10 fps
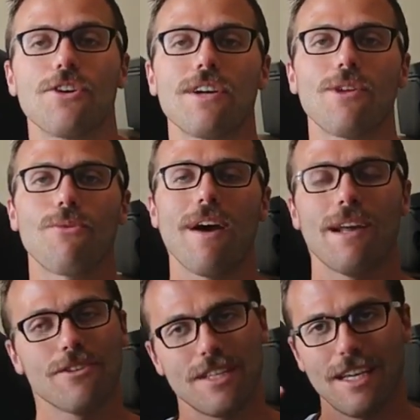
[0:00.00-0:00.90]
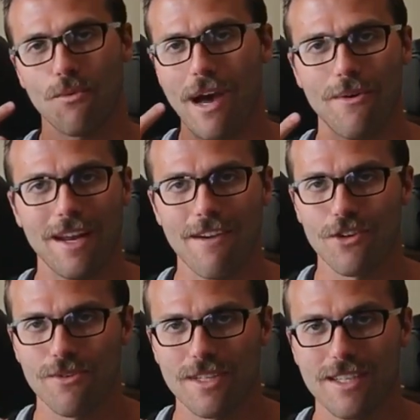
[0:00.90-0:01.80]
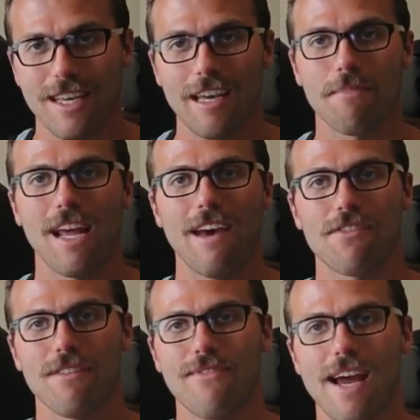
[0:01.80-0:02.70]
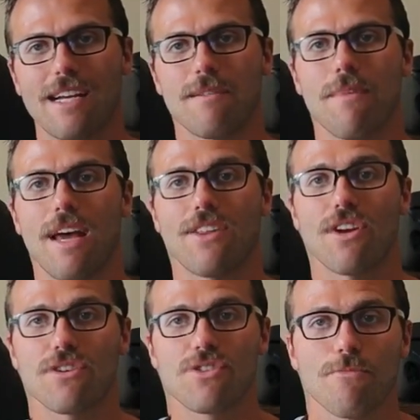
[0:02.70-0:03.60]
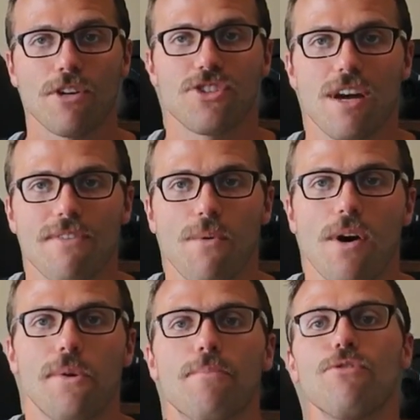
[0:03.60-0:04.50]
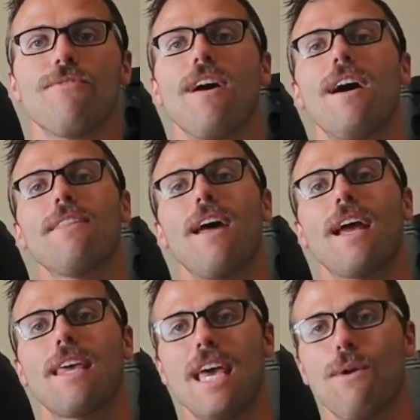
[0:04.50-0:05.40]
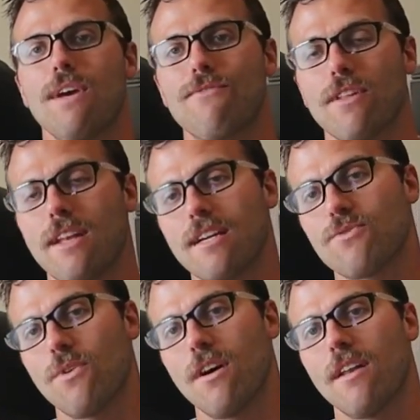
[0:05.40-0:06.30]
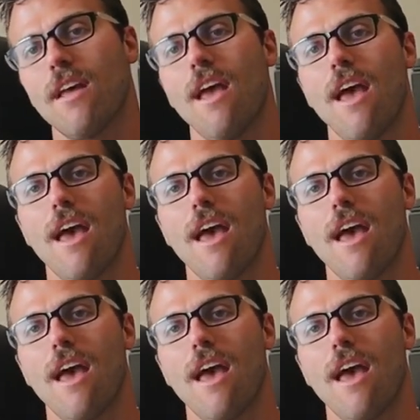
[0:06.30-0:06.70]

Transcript: During the run, I was thinking, why would I ever do this again? But after the fact, I'm like, there's so much stuff I want to improve on that I can't wait for the next one.